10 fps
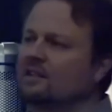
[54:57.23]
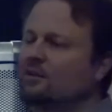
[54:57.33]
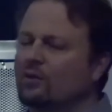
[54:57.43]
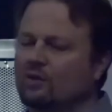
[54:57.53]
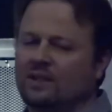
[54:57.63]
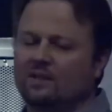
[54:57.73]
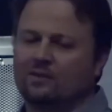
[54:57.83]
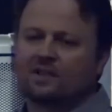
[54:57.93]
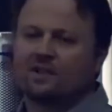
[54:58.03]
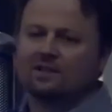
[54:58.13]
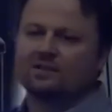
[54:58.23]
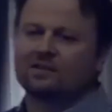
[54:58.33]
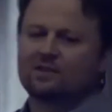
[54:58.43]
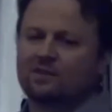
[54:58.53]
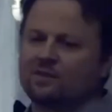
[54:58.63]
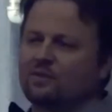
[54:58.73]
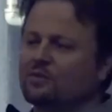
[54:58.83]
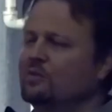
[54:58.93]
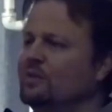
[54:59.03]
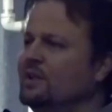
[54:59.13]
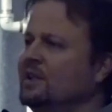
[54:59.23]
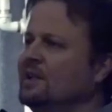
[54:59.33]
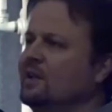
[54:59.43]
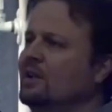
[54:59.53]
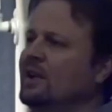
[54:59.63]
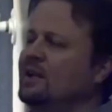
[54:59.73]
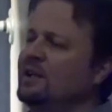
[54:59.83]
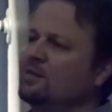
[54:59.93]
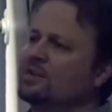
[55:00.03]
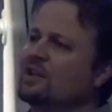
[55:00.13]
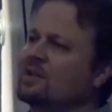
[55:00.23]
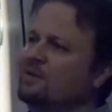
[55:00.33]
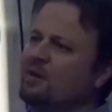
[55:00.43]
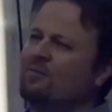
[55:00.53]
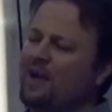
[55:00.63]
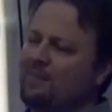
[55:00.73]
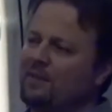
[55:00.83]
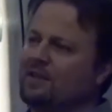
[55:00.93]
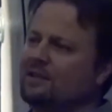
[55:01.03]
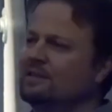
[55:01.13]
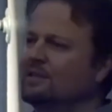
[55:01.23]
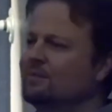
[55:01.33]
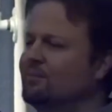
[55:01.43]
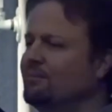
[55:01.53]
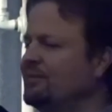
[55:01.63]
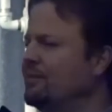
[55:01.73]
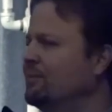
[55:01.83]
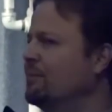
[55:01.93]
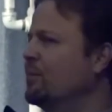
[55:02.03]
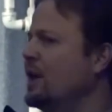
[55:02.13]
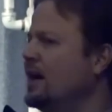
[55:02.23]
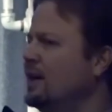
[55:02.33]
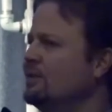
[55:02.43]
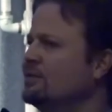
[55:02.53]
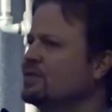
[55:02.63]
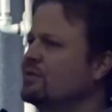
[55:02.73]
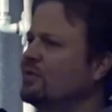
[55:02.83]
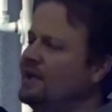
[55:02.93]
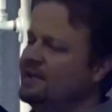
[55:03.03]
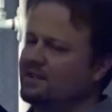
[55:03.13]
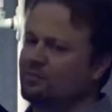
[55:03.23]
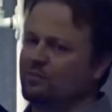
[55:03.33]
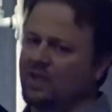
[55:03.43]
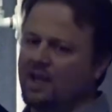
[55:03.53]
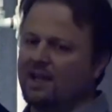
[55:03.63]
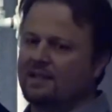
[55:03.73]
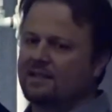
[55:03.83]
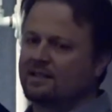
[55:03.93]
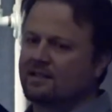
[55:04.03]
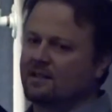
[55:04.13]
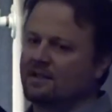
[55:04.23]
correlate with color. So, and here we're talking about mapping the browns, grays, and blacks.